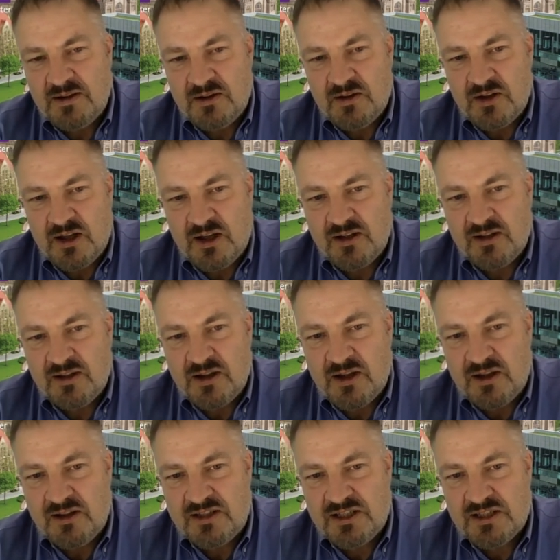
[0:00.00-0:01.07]

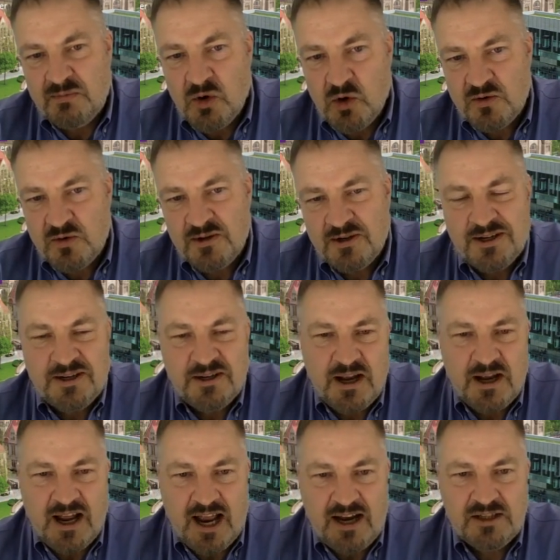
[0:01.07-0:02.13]
a small
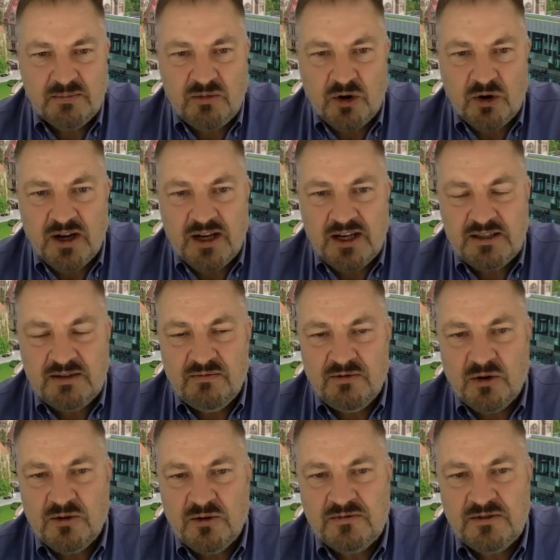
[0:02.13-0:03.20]
enterprise
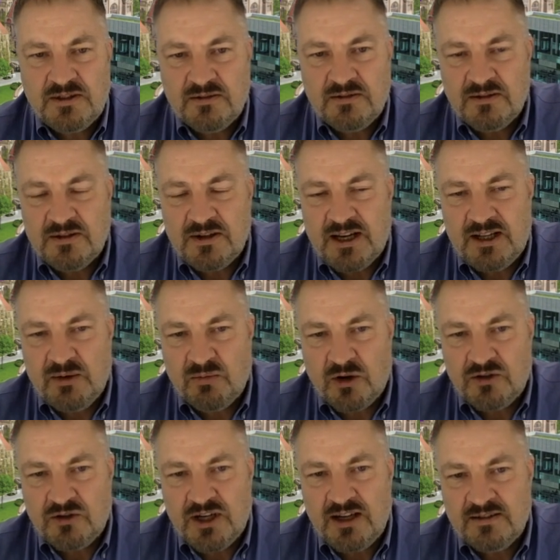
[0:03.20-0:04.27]
involved in the
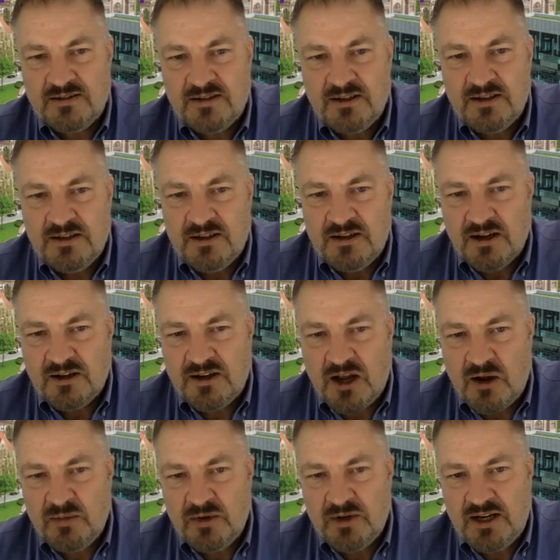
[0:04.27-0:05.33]
project, a
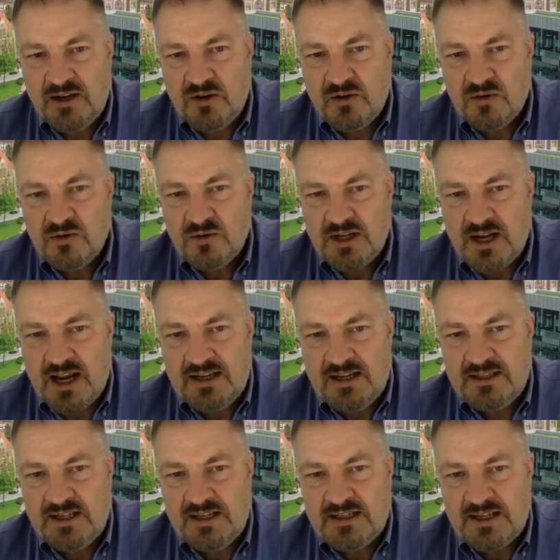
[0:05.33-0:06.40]
company called
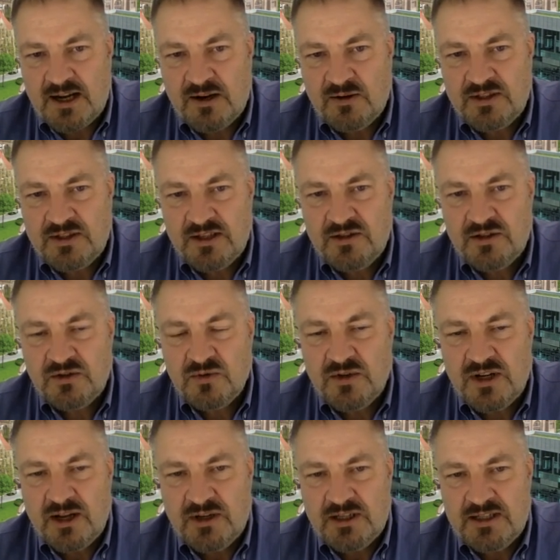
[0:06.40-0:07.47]
NT Tau Digital
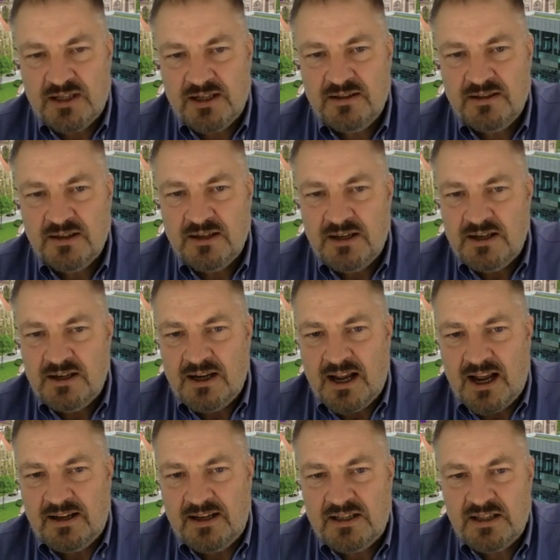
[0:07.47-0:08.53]
Limited.
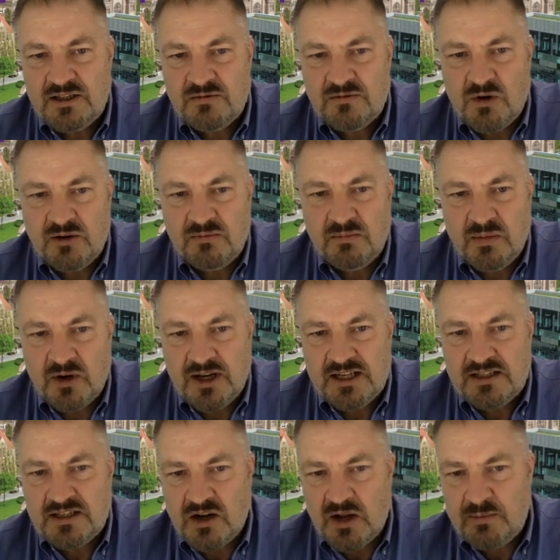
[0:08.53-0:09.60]
And this is run by
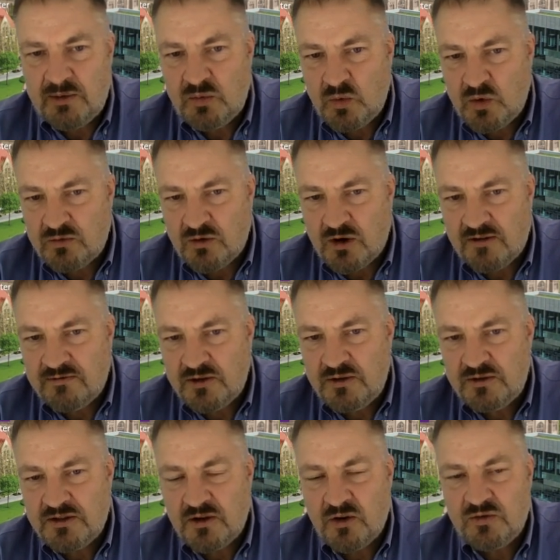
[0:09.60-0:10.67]
Simon Woodruff, who's
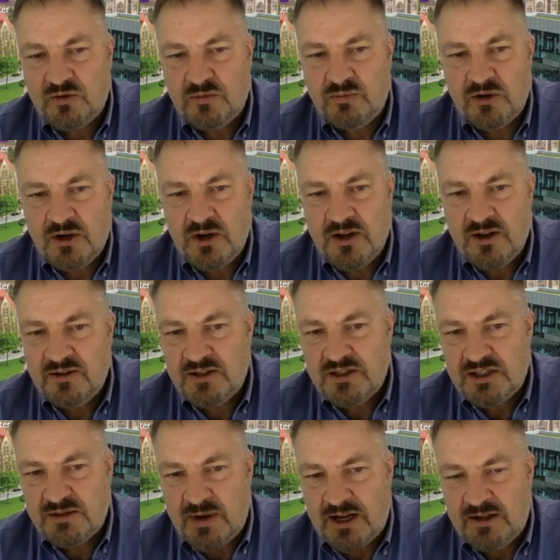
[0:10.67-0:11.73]
an entrepreneur that
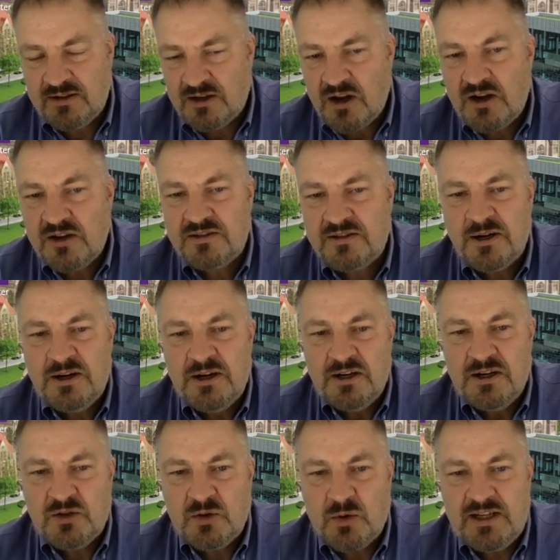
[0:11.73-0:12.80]
spent the last
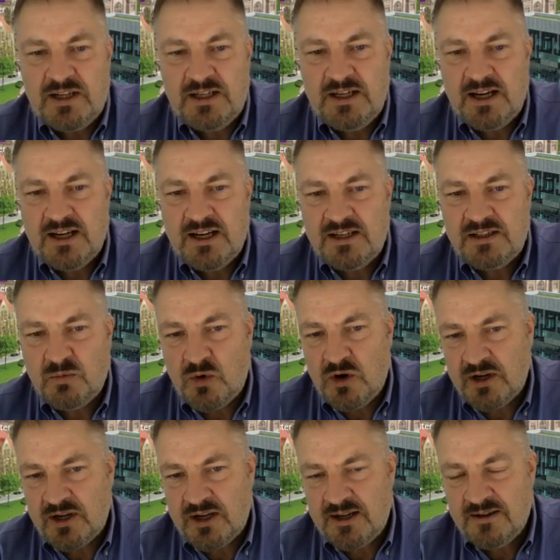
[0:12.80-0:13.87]
20 years
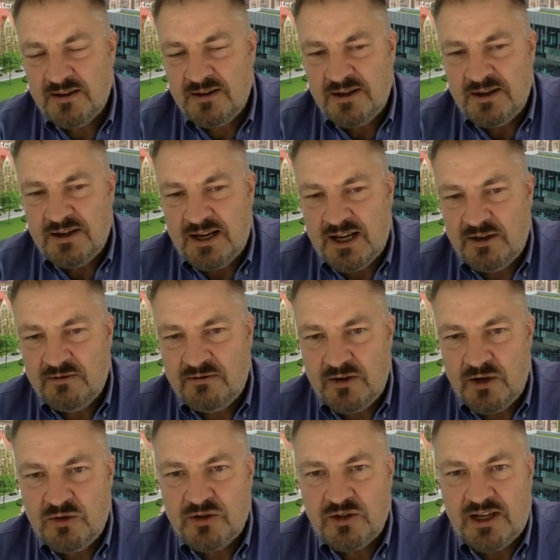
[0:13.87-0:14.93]
working in the
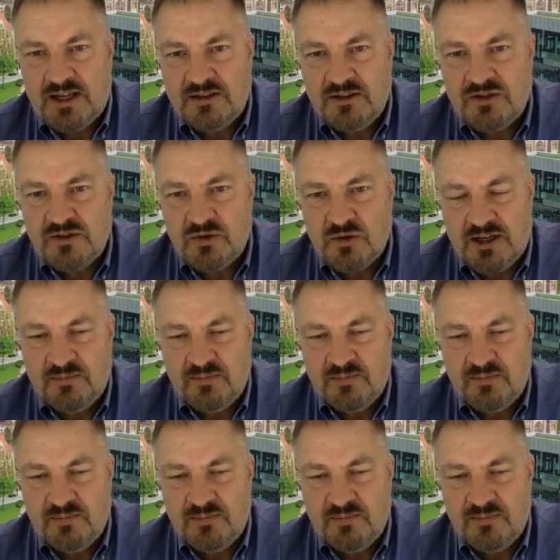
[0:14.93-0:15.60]
fusion industry.